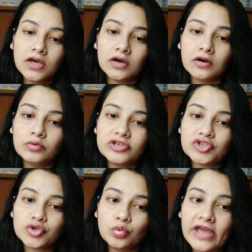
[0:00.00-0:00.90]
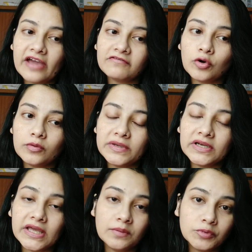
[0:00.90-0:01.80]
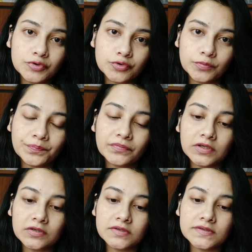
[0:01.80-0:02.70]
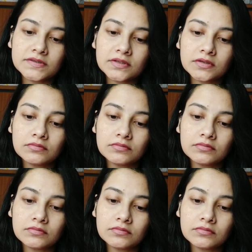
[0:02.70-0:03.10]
which we have not been able to, because